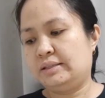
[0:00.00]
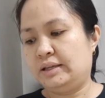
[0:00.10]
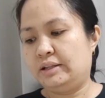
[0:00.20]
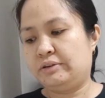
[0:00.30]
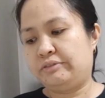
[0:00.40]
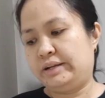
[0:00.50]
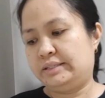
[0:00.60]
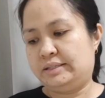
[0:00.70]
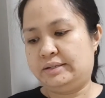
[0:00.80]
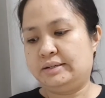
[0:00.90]

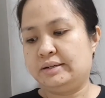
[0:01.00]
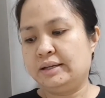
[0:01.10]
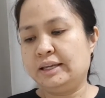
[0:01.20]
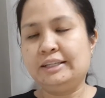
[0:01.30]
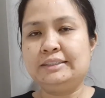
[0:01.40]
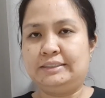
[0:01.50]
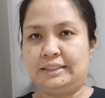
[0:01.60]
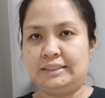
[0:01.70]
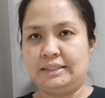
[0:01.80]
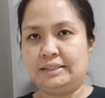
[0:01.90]
intervention,
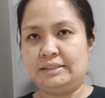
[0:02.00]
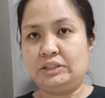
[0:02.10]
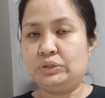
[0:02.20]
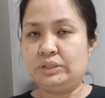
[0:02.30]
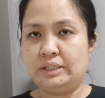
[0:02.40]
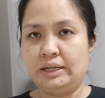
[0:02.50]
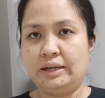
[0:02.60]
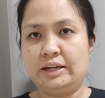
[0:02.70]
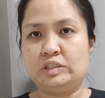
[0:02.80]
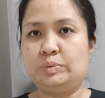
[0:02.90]
such as reducing
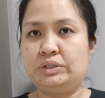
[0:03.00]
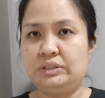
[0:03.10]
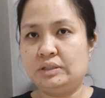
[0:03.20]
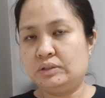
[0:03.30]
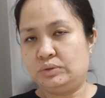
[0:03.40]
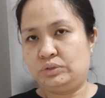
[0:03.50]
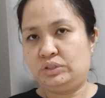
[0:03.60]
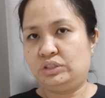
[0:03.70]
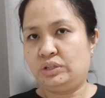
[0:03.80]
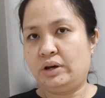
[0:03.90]
exposure to
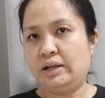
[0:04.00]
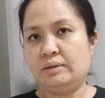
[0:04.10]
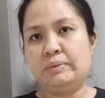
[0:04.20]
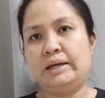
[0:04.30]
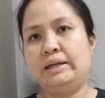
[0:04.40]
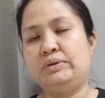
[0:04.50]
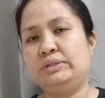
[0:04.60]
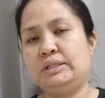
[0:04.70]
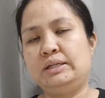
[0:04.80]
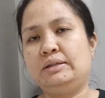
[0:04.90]
soil by
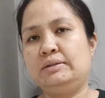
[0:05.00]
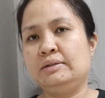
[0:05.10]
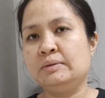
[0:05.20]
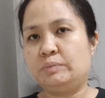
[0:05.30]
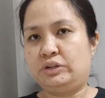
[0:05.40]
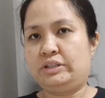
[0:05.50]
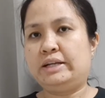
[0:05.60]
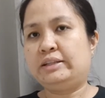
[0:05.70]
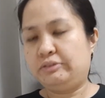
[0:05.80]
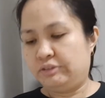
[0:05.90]
using
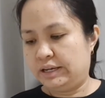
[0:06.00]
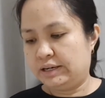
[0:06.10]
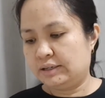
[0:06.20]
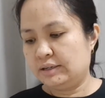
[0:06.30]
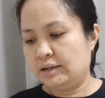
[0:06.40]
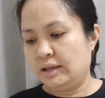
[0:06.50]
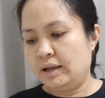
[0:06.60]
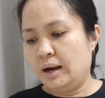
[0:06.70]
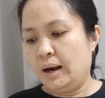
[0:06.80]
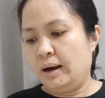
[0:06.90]
protective gear,
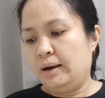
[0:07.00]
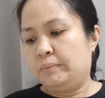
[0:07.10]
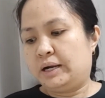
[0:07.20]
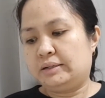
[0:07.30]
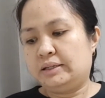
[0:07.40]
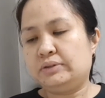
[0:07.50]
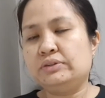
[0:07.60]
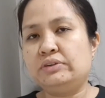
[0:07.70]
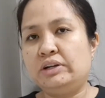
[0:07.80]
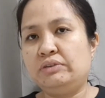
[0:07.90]

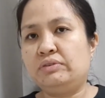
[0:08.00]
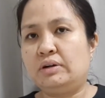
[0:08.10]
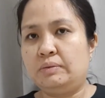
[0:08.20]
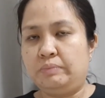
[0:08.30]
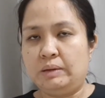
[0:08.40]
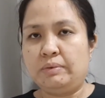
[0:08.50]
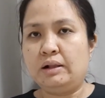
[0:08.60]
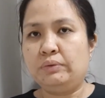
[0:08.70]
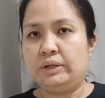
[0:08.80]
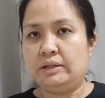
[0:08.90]
particularly for the people
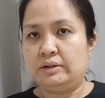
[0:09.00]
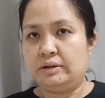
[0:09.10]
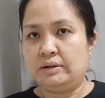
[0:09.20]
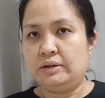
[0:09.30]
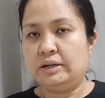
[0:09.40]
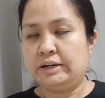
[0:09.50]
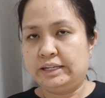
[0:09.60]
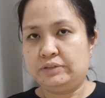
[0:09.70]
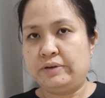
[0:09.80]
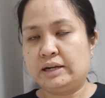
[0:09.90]
with the
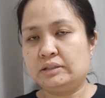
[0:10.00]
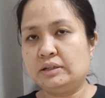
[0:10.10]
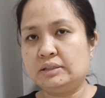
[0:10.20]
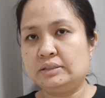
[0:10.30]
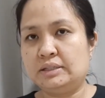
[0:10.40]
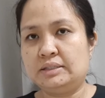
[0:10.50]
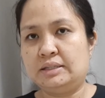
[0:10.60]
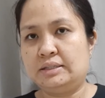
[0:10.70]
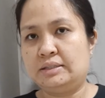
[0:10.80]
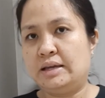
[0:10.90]
risk factors such
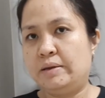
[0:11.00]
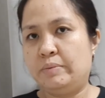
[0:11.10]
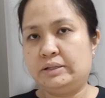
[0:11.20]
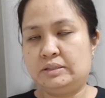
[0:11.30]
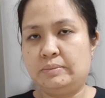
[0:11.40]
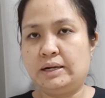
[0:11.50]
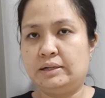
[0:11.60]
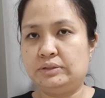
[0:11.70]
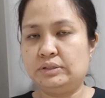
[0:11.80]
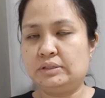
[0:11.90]
as diabetes
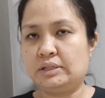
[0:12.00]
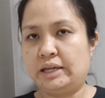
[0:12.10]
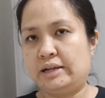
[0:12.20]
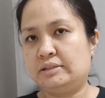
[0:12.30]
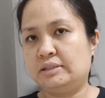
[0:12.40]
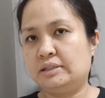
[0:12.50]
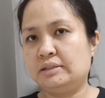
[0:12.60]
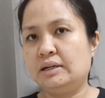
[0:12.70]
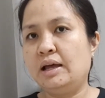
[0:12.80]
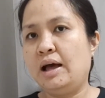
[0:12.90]
mellitus, cancer,
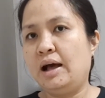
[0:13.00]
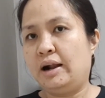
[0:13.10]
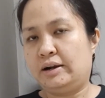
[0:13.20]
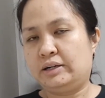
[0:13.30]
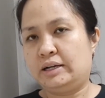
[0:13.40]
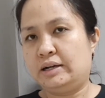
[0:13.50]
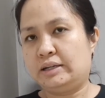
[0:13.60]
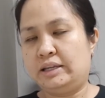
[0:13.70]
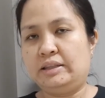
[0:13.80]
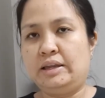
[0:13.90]

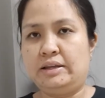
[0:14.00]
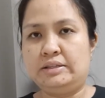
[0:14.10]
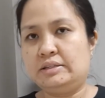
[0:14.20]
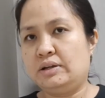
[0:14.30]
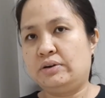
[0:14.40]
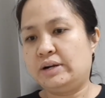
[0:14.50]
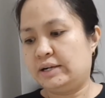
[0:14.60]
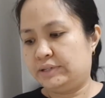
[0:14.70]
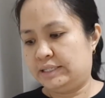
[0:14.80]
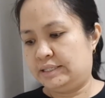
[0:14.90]
kidney disease, or
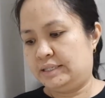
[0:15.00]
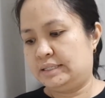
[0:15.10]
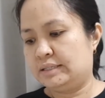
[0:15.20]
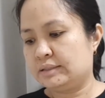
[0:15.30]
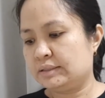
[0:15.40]
lung disease.